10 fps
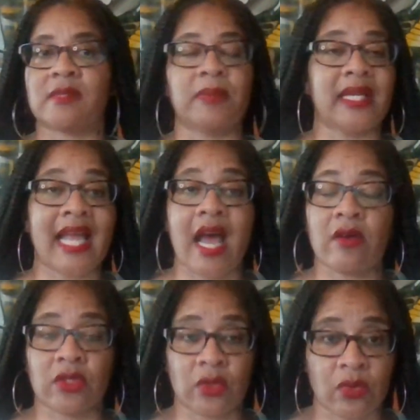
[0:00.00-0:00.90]
just being
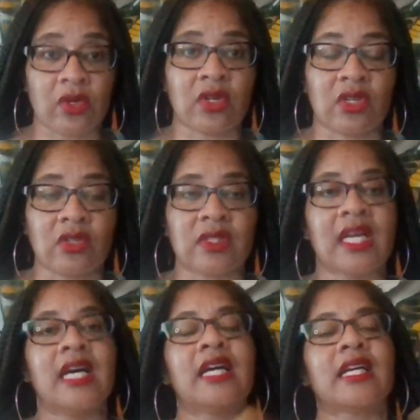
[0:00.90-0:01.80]
out in the world,
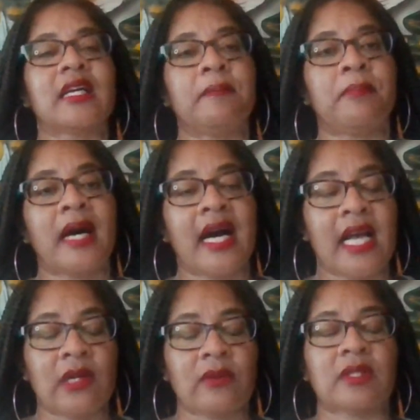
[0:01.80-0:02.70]

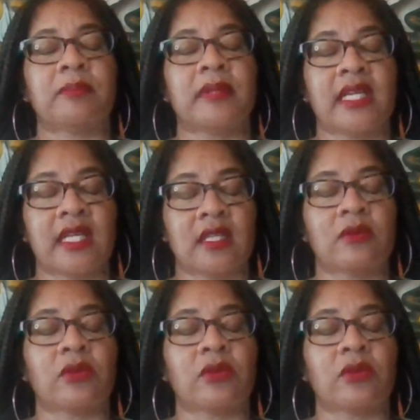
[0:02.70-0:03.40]
combined with being in the